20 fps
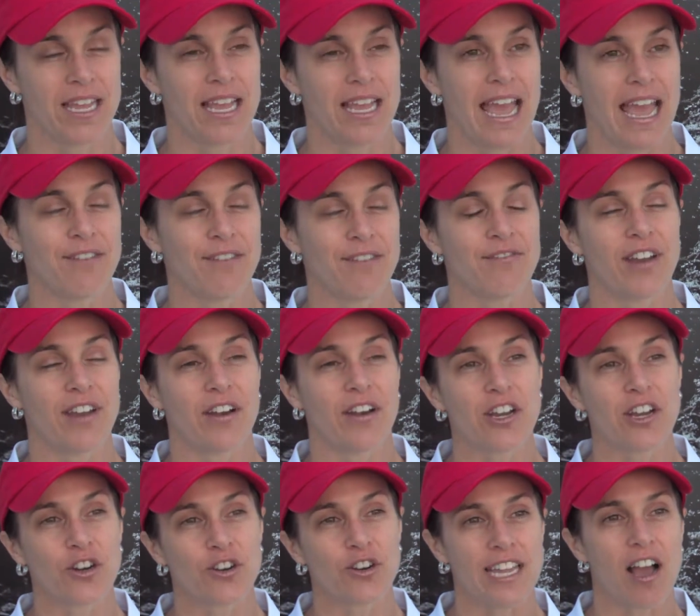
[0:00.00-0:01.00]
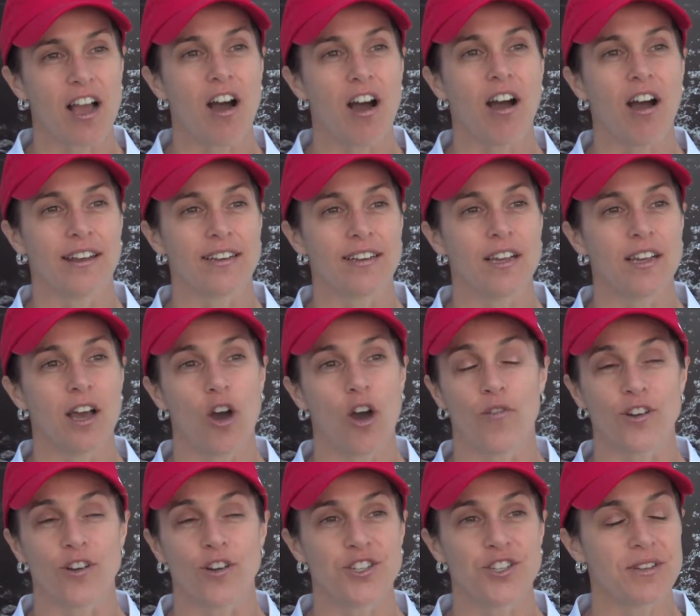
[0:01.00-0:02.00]
And very early on, over
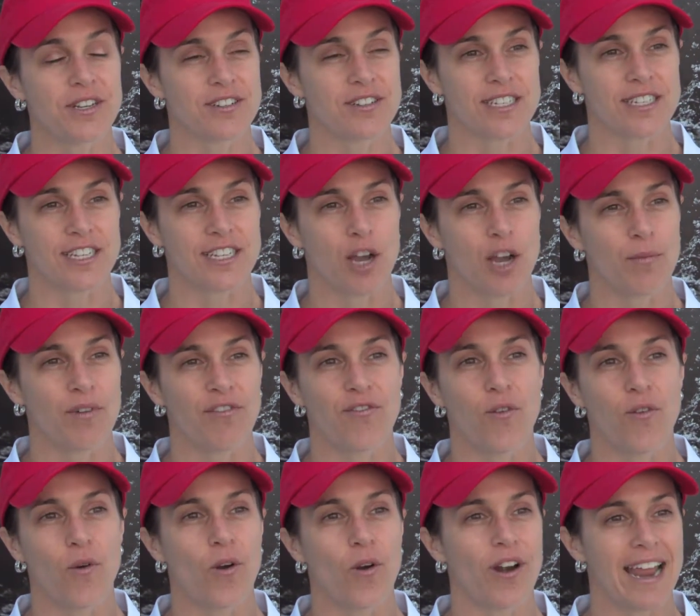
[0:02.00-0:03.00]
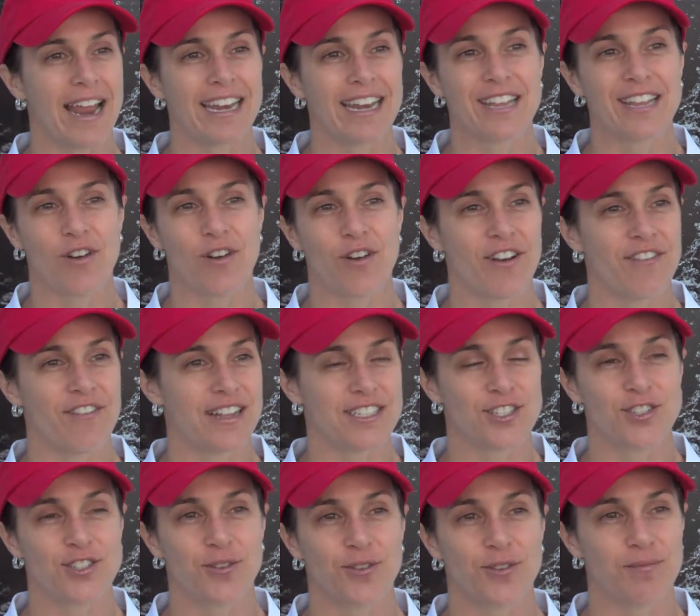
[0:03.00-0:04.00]
2 years ago, before any of our events
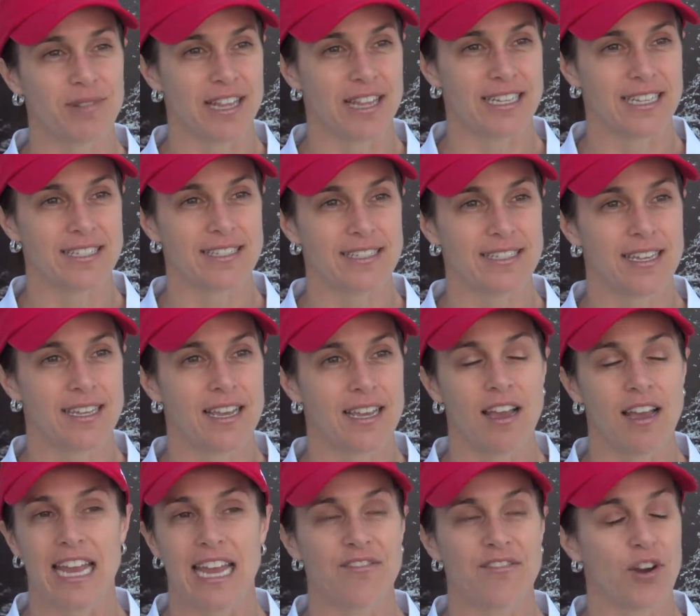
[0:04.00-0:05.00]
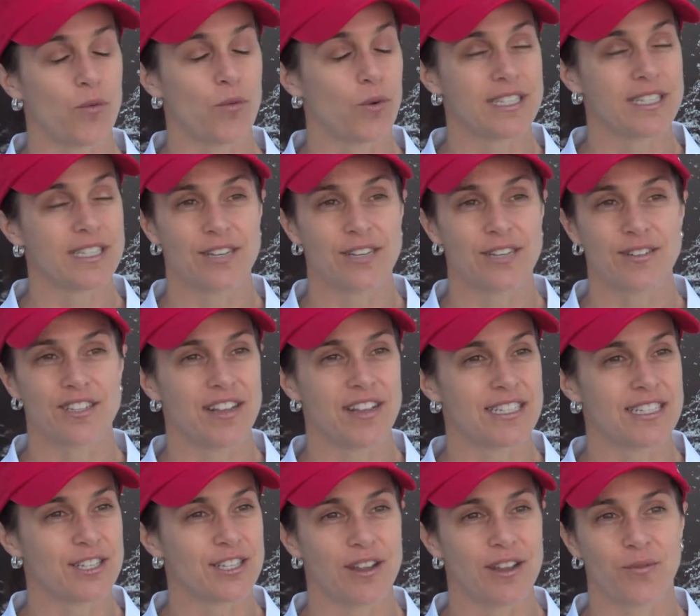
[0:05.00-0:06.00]
took place, any of our World Series
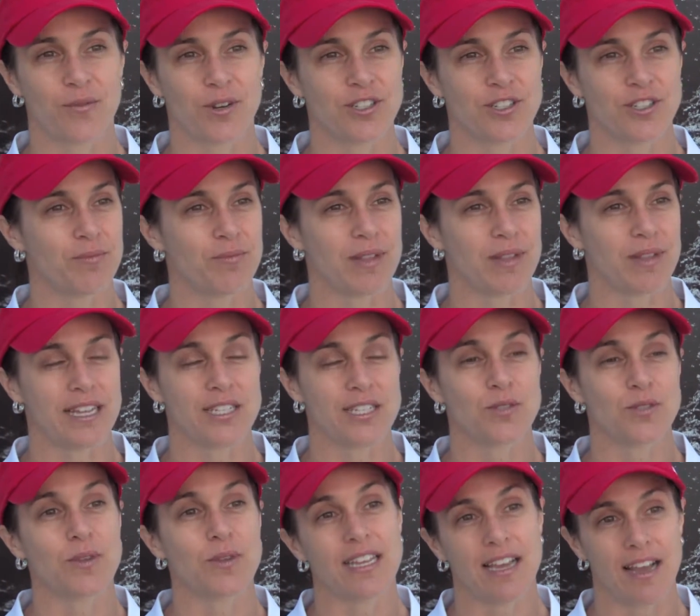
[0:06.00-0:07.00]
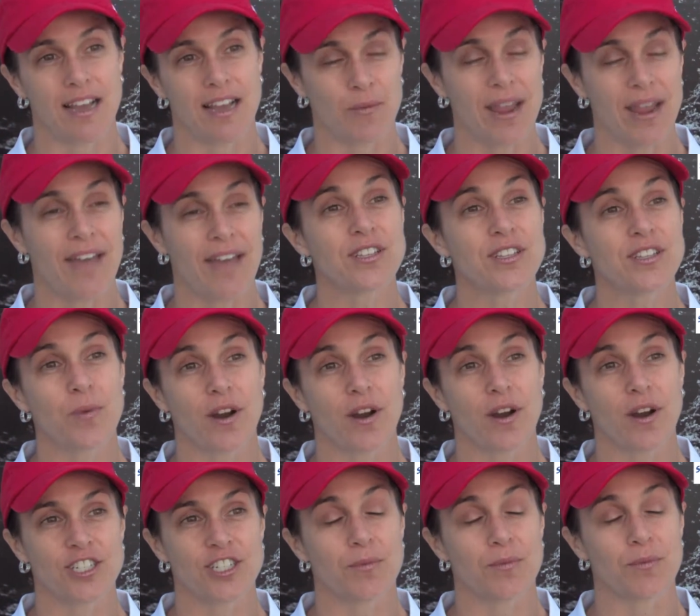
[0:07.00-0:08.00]
events around the world took place, we had this
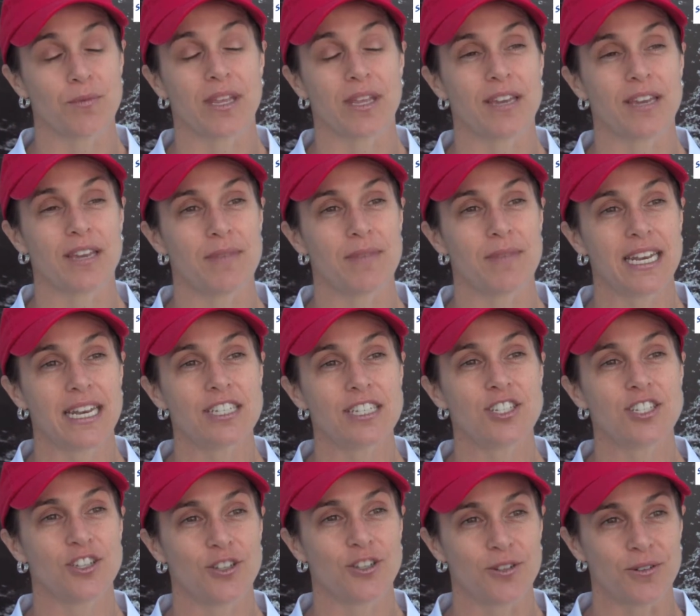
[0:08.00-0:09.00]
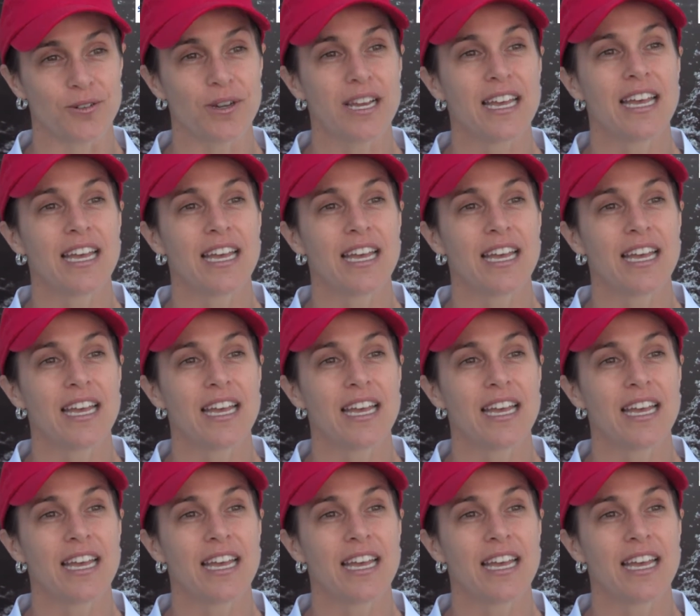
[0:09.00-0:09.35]
partnership and we committed to